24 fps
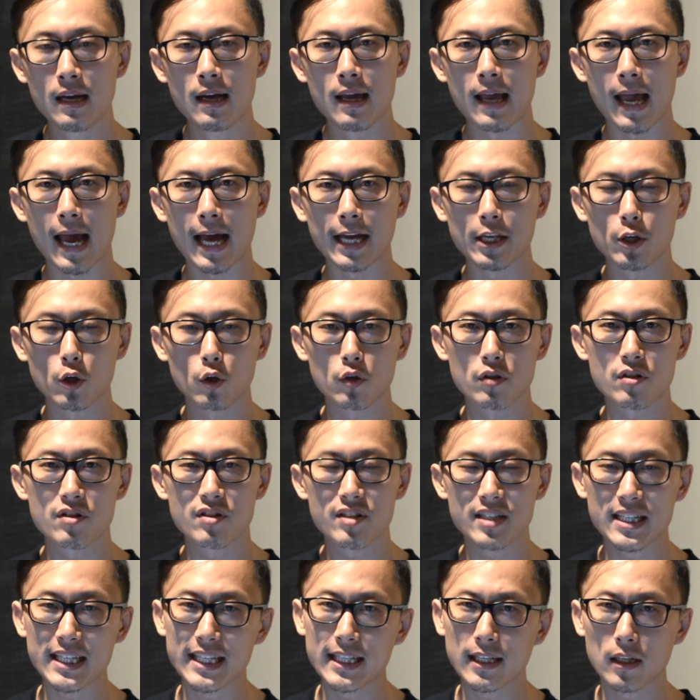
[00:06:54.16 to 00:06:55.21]
and you're
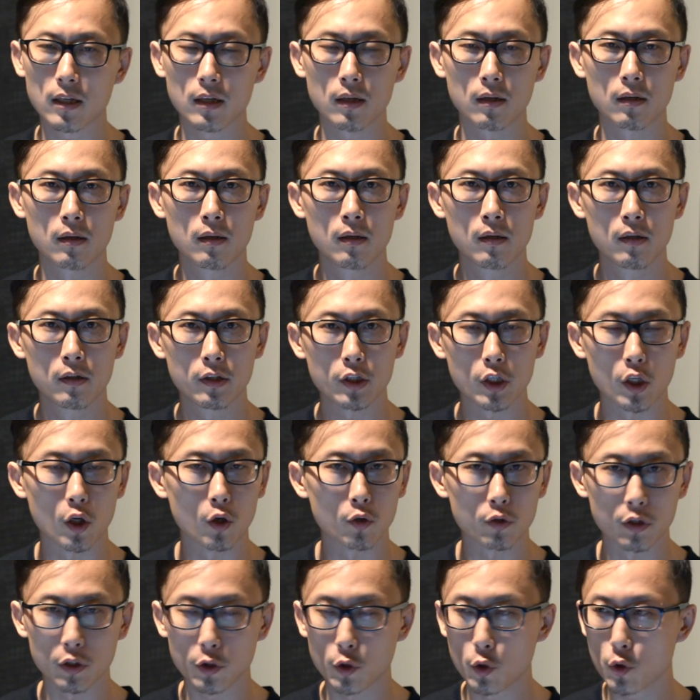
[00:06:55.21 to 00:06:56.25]
seeing, you know,
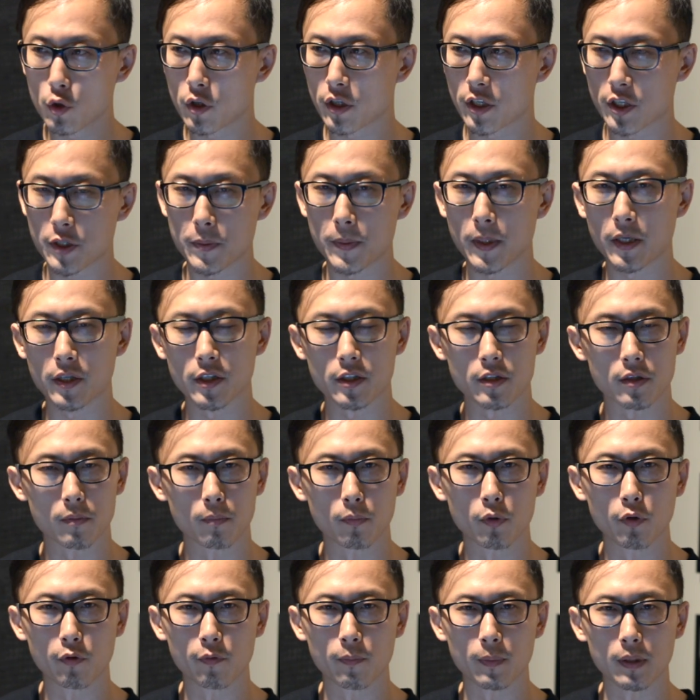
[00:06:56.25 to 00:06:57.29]
the user experience
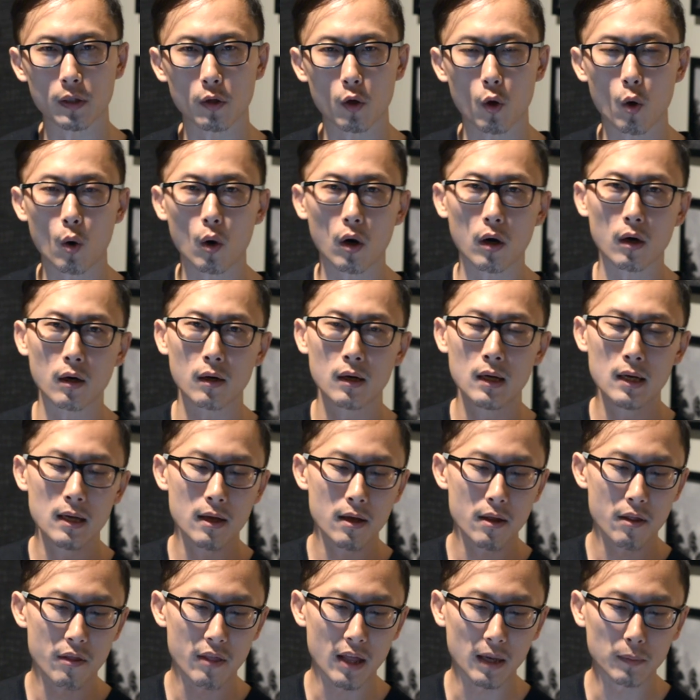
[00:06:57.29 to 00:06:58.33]
improvement or
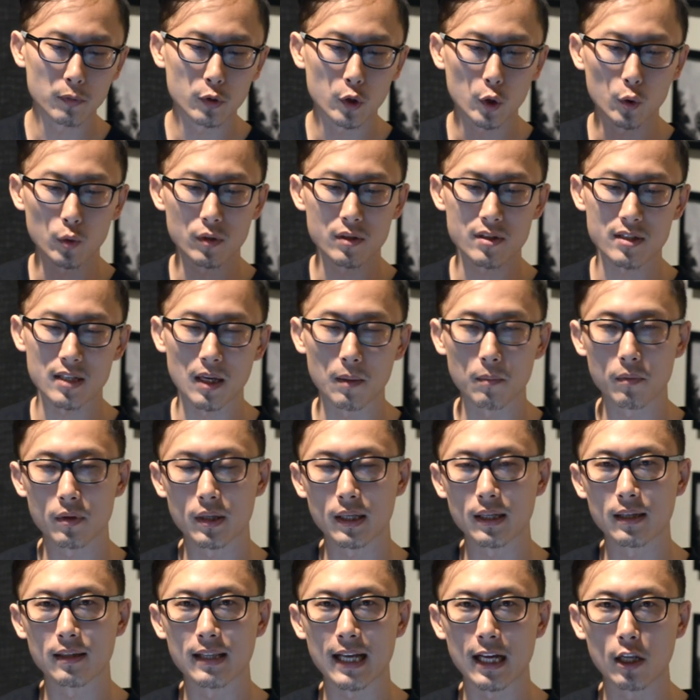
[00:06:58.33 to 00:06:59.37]
them doing
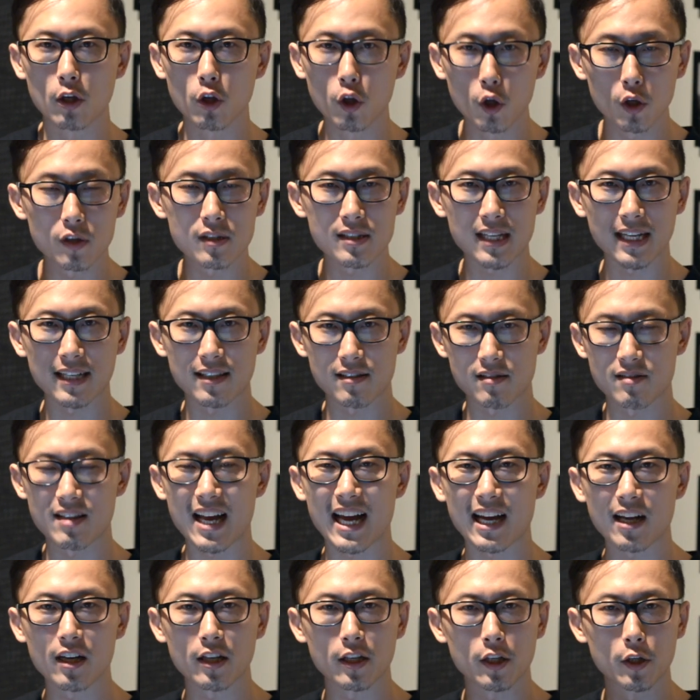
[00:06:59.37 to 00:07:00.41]
something that looks like it's
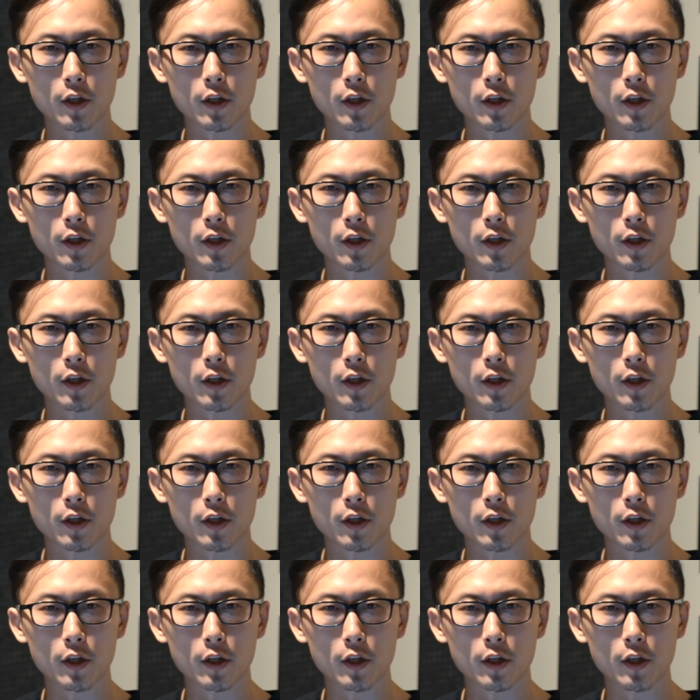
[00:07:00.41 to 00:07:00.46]
tackling